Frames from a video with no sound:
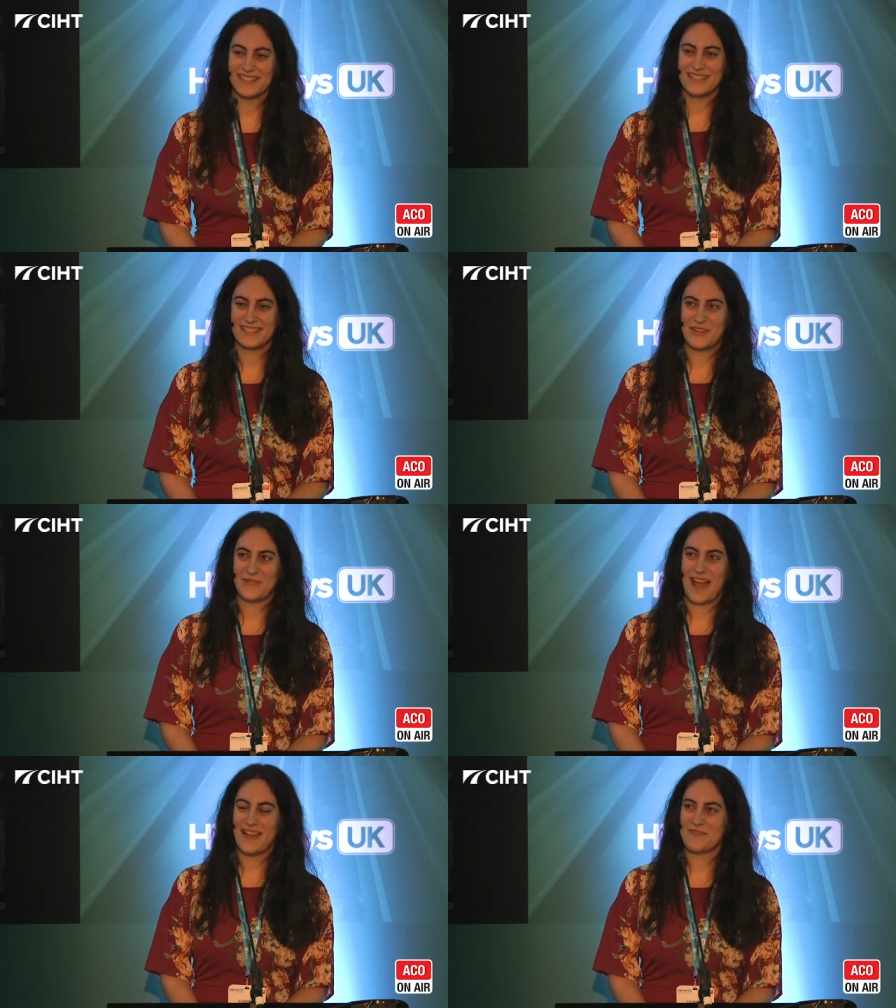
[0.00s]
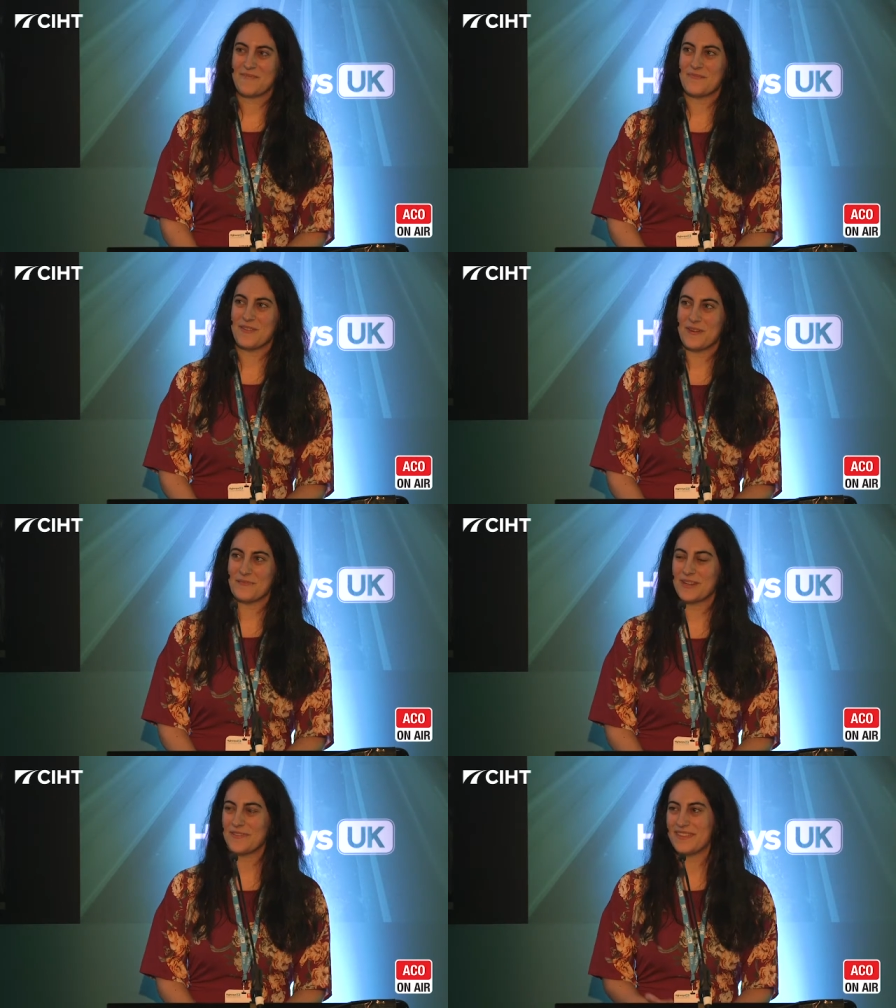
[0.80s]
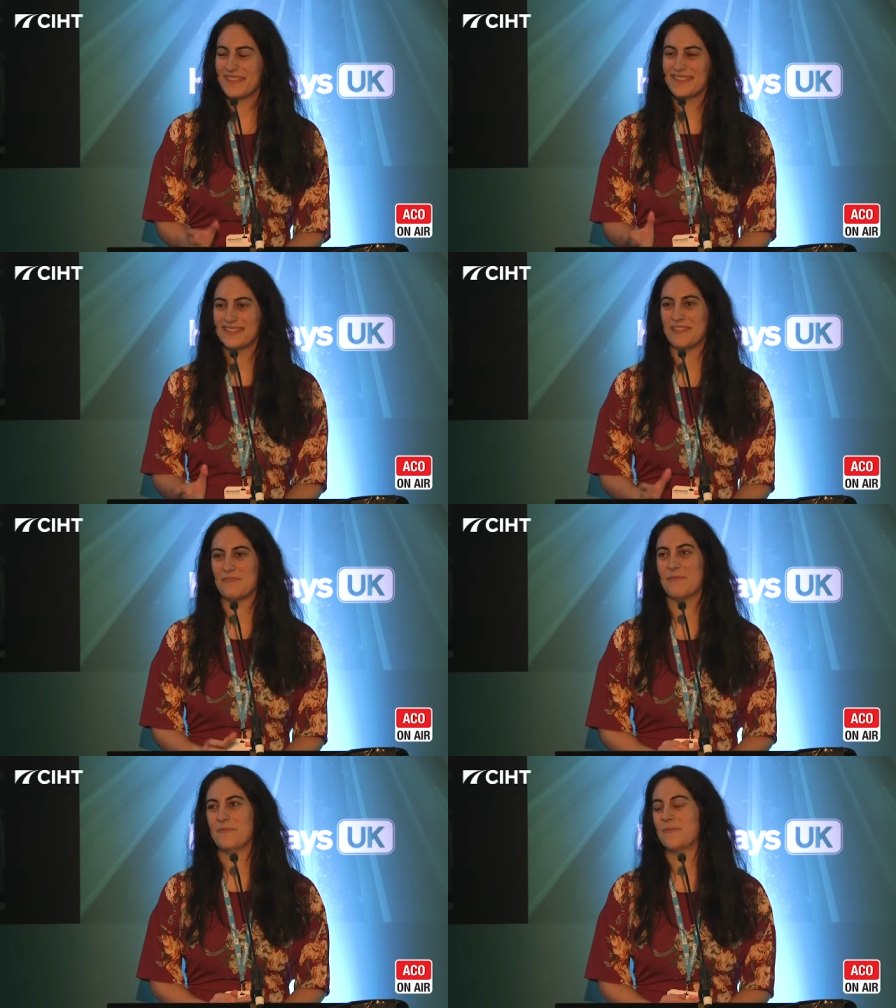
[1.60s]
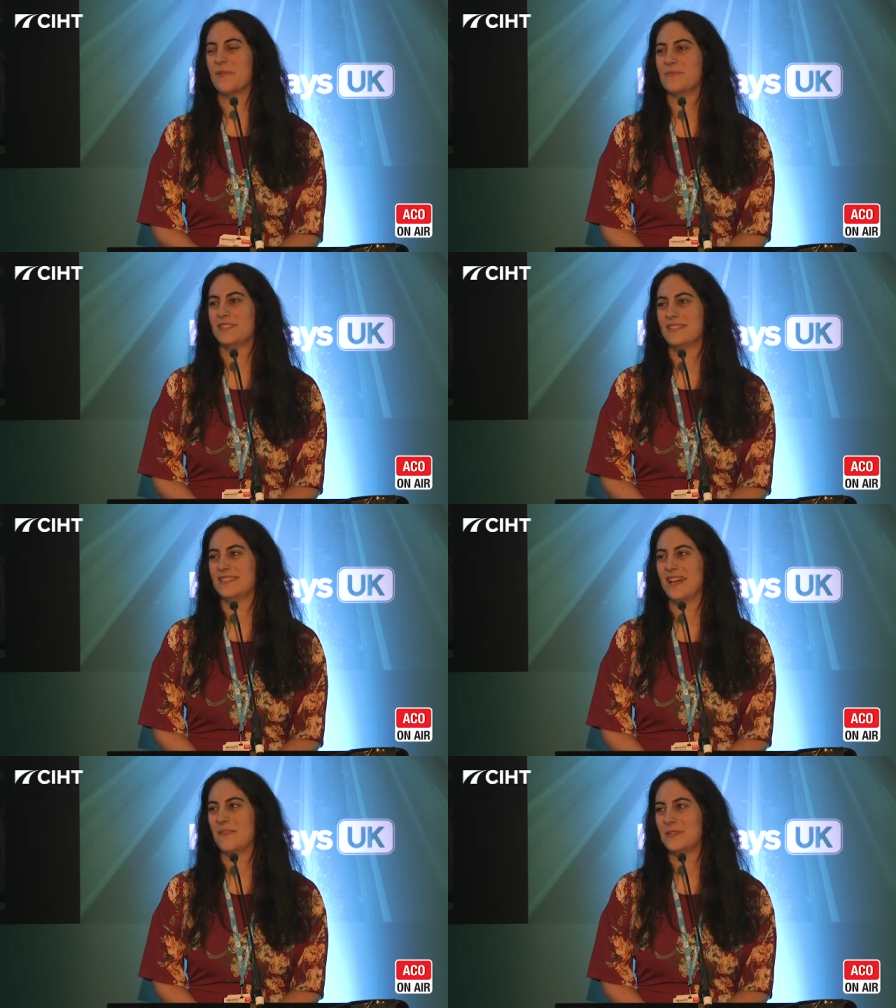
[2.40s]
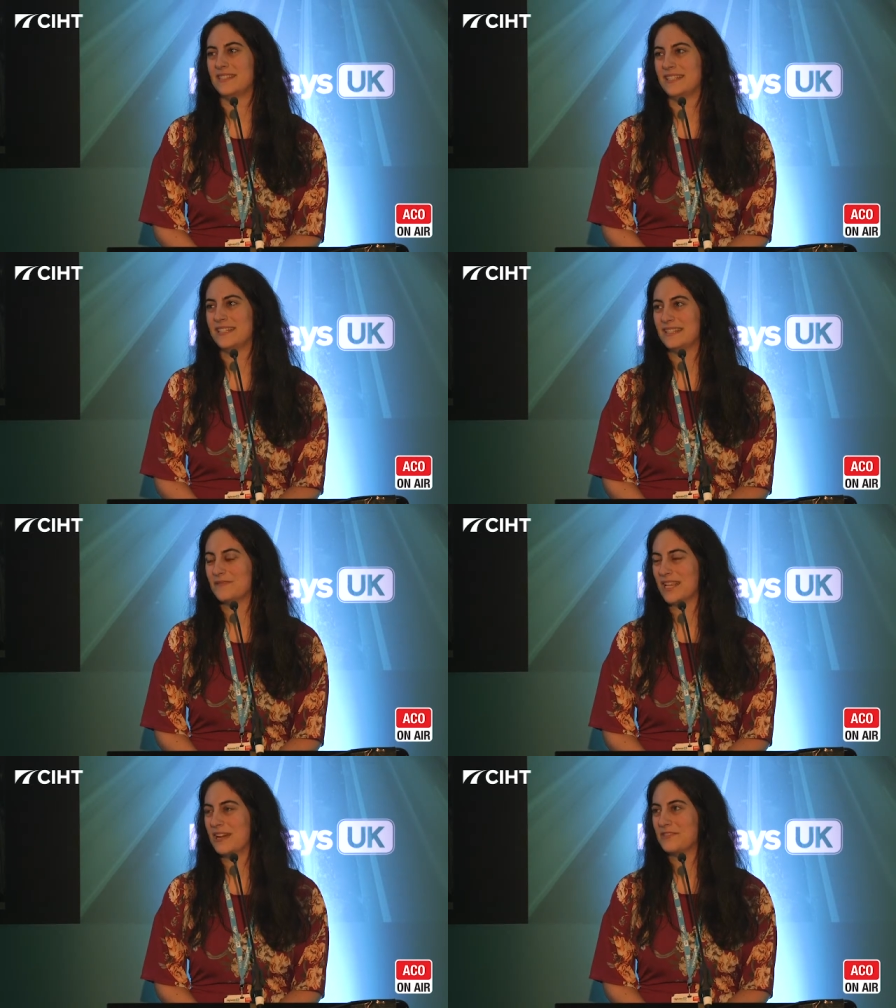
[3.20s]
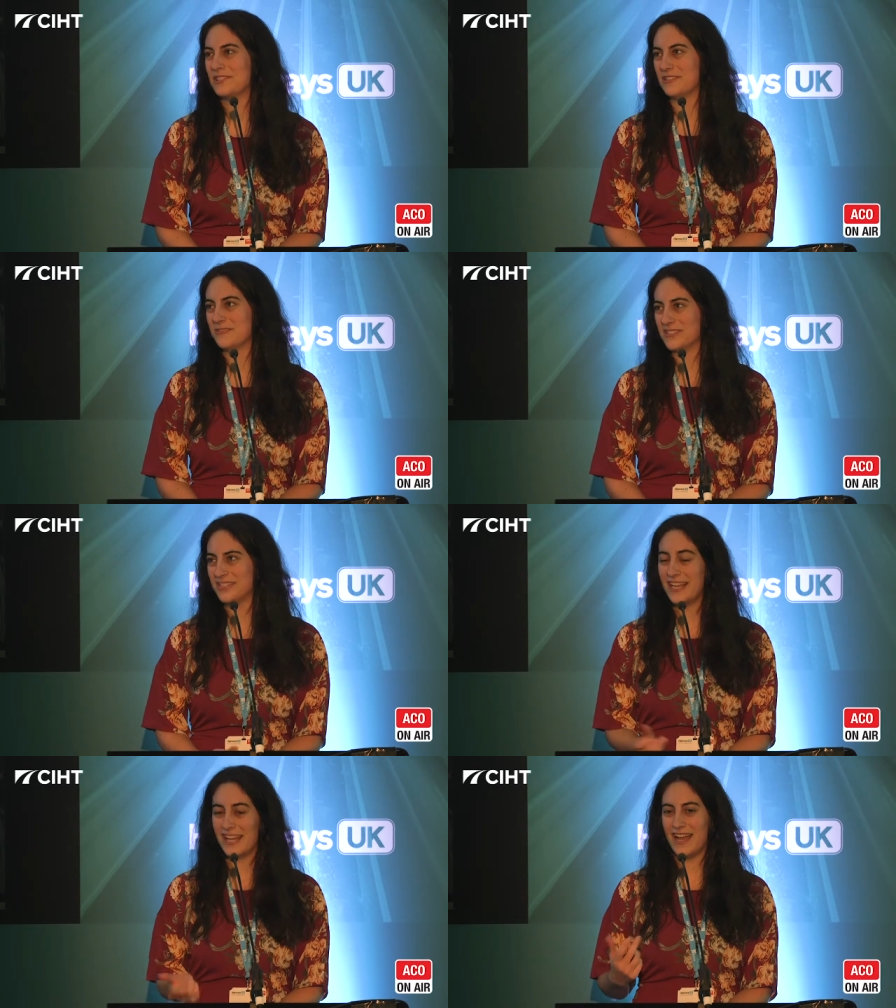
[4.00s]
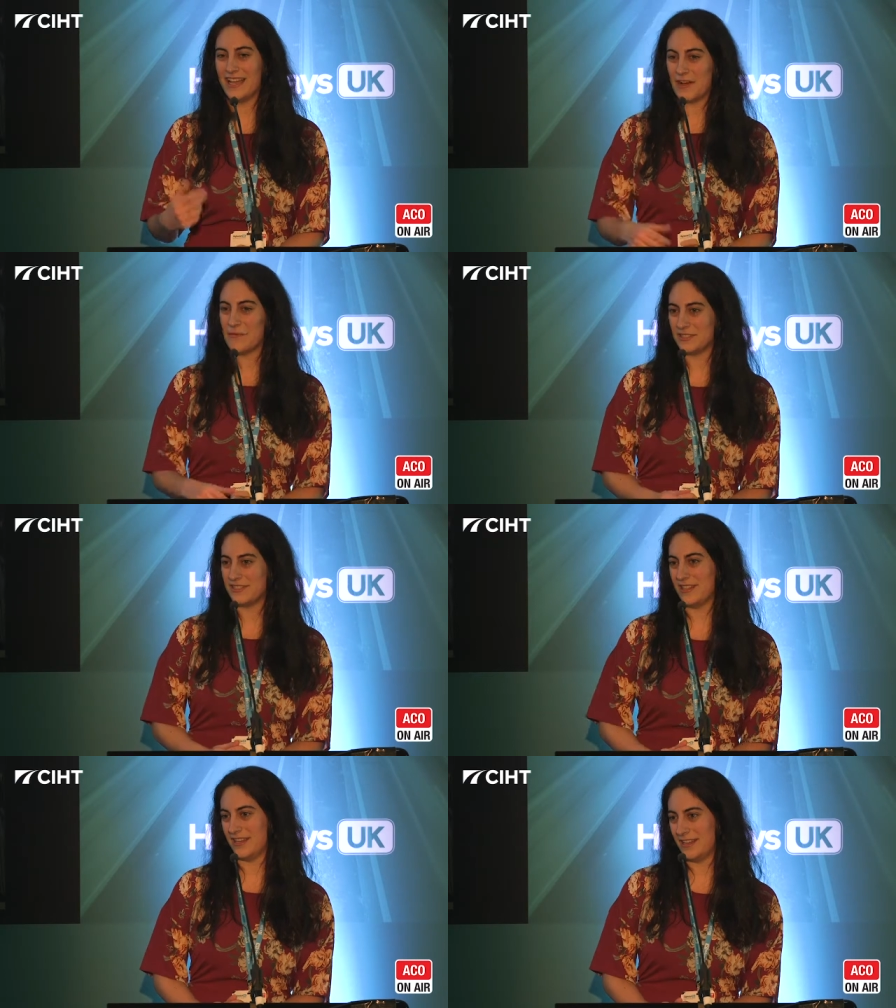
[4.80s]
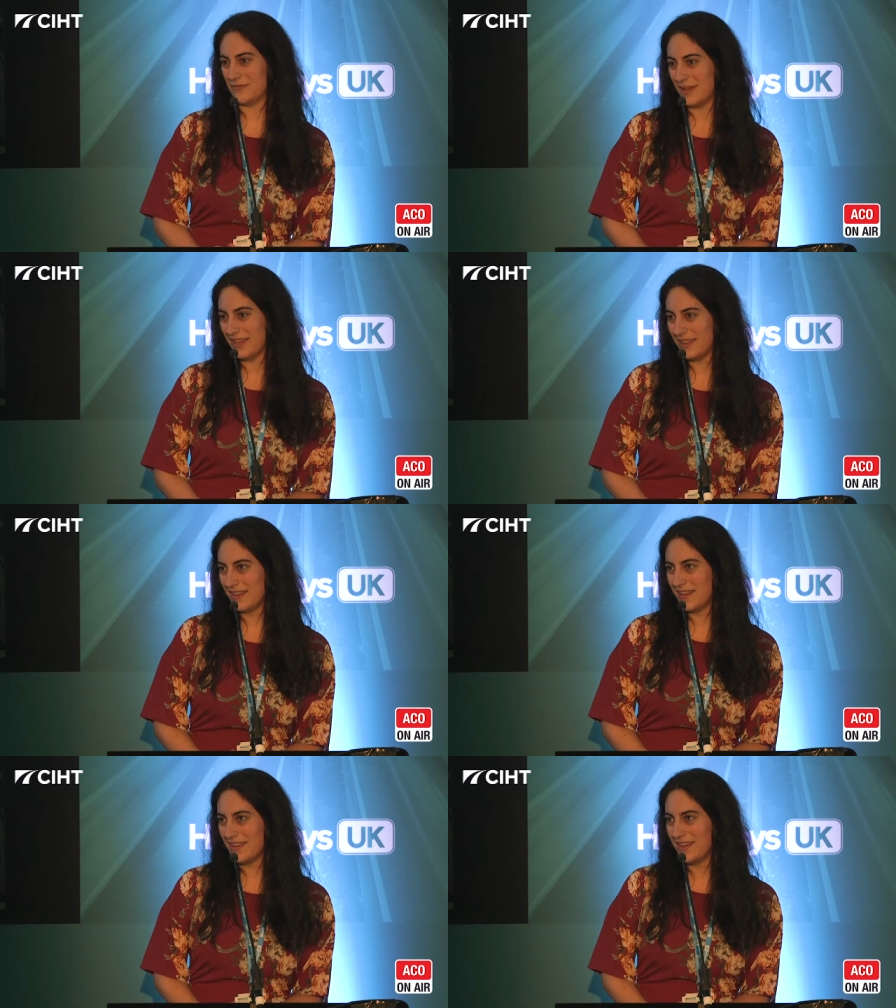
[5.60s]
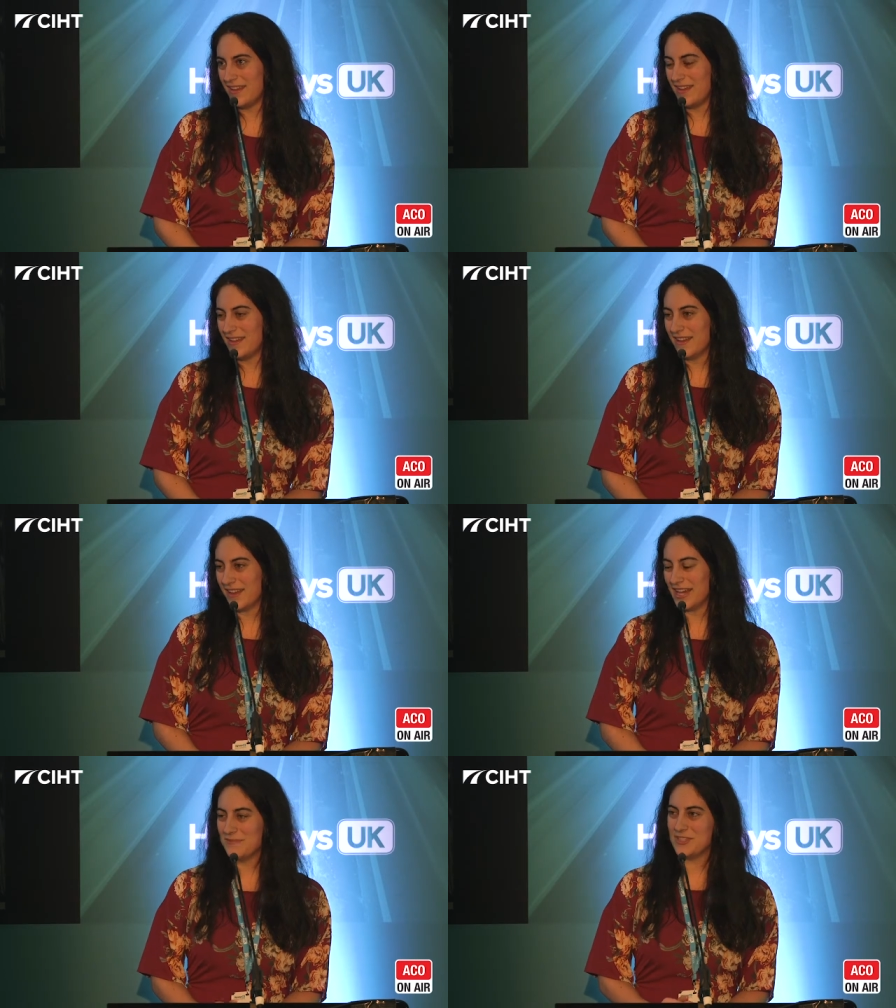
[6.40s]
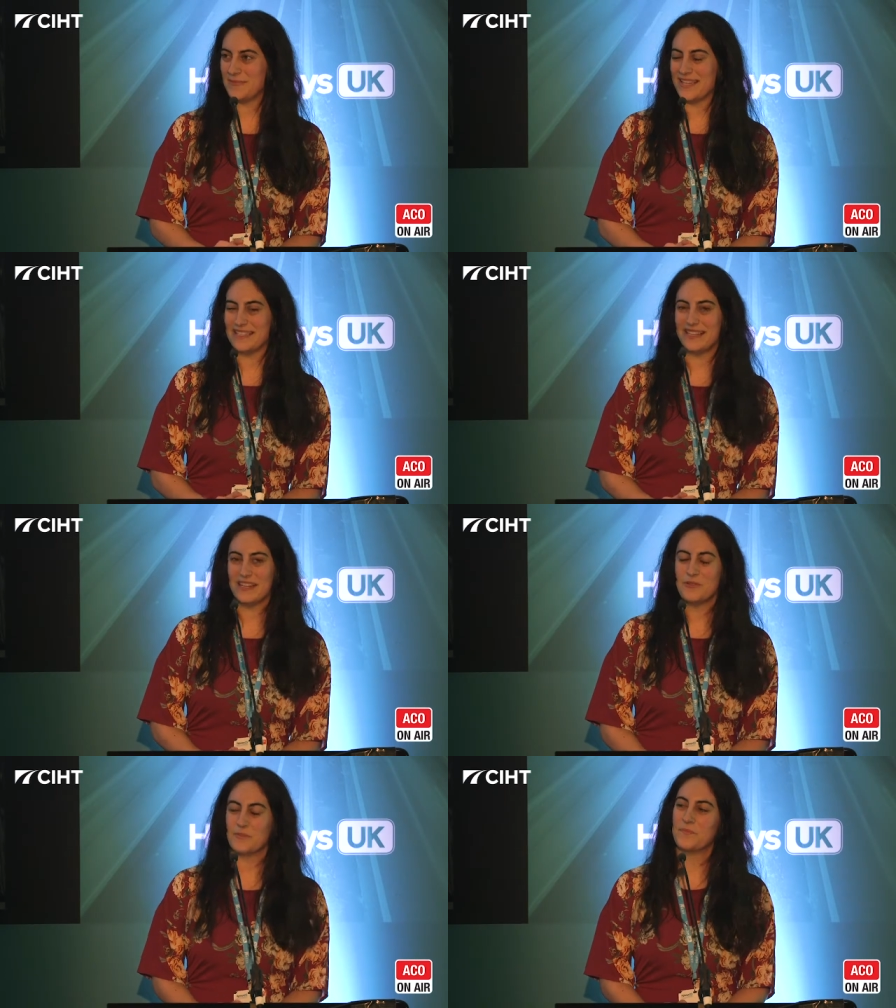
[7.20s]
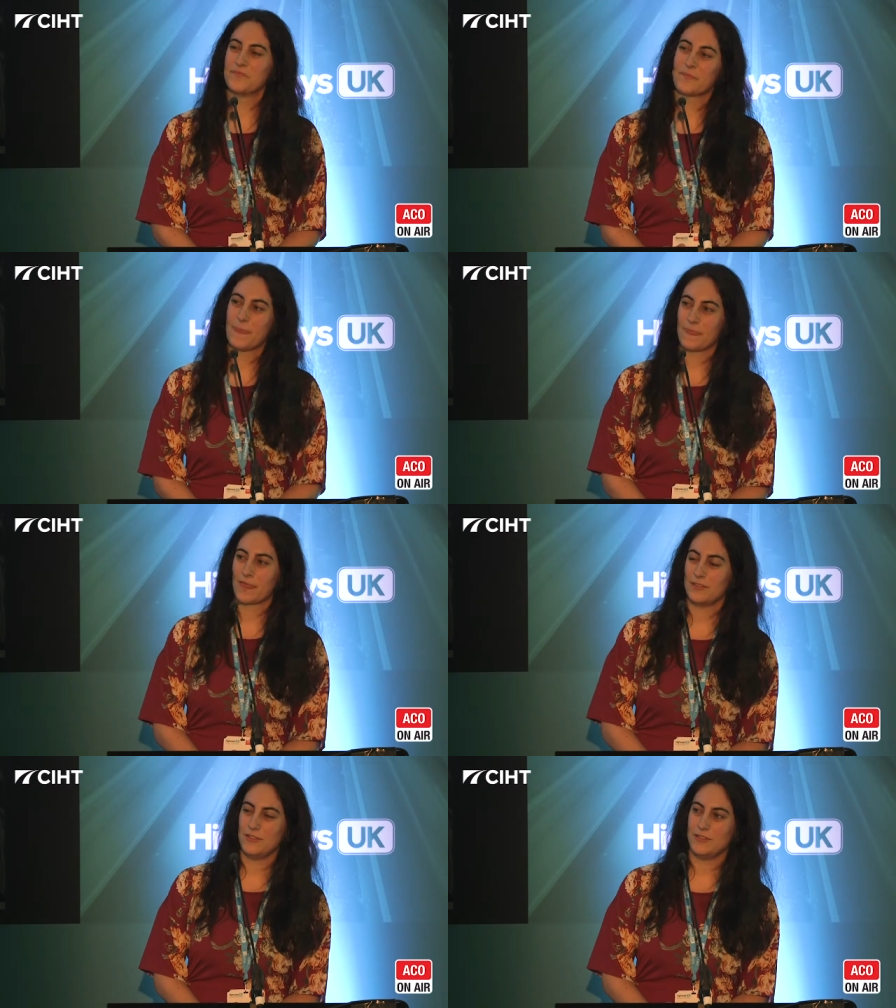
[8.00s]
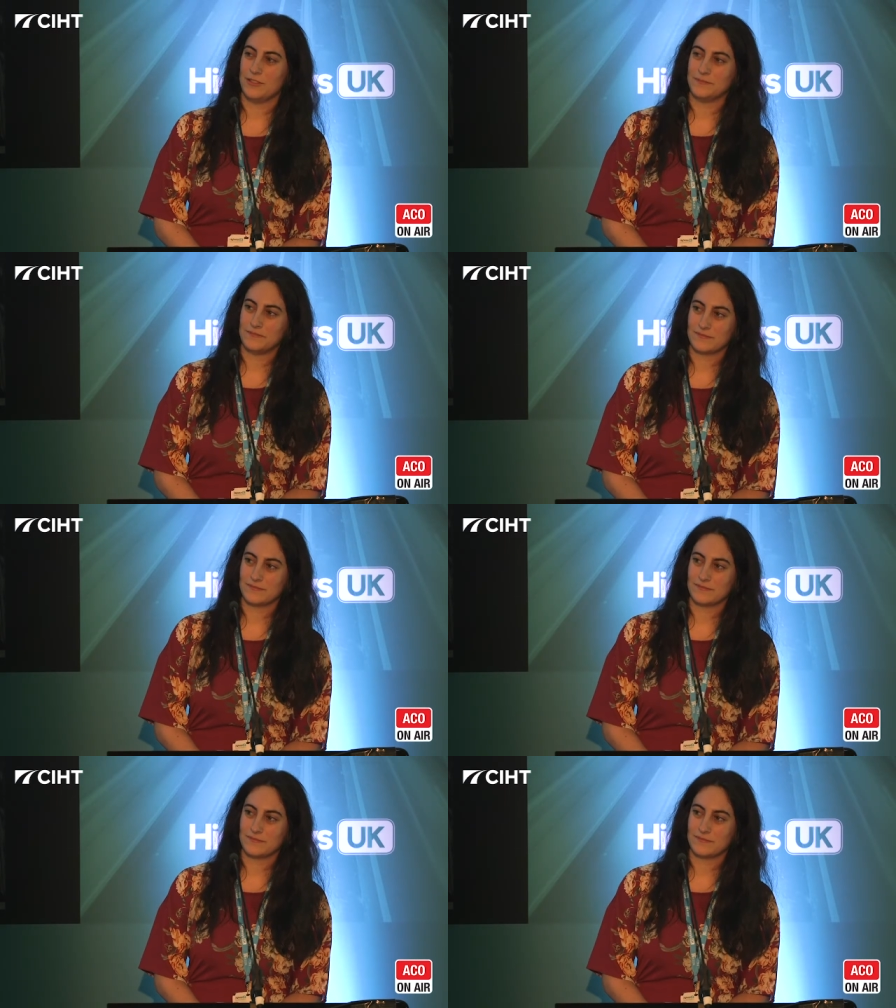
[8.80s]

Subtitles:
So I remember, one of the things I remember the most is while I was in university, a guy I was studying with came to me and said, oh, you know,